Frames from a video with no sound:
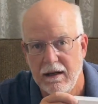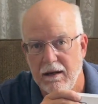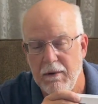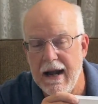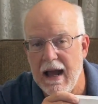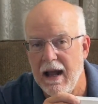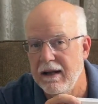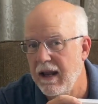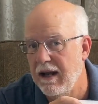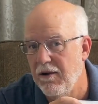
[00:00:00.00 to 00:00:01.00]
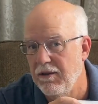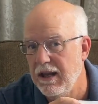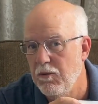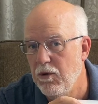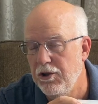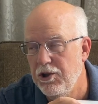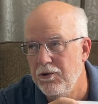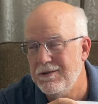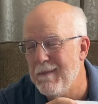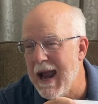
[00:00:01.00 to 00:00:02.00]
Radion that only will
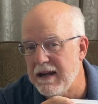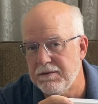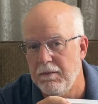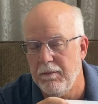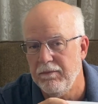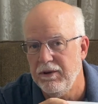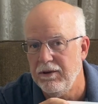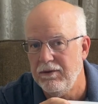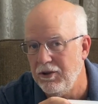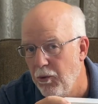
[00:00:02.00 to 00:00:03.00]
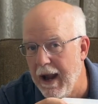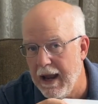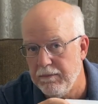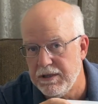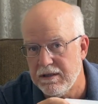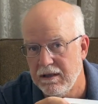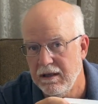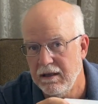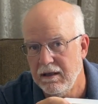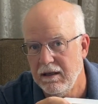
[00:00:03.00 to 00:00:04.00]
use maximum 2 amps,
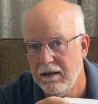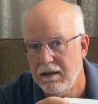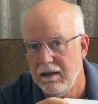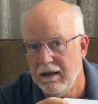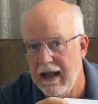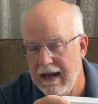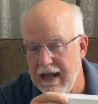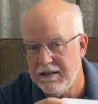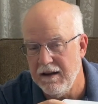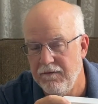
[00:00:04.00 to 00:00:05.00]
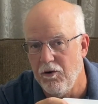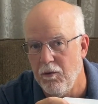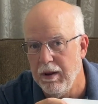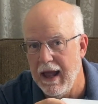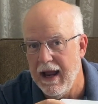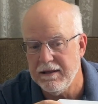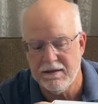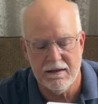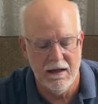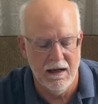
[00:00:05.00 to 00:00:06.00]
and that's at full
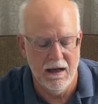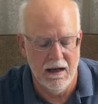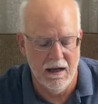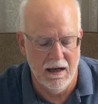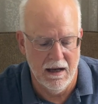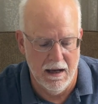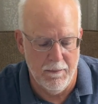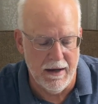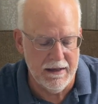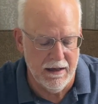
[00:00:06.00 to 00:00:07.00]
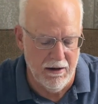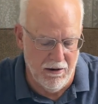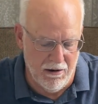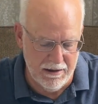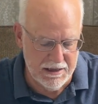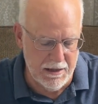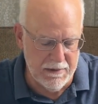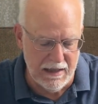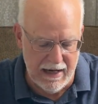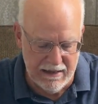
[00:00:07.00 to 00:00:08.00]
blast. But on
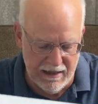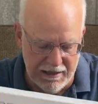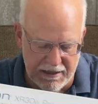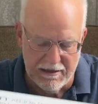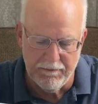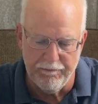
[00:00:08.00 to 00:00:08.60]
something like this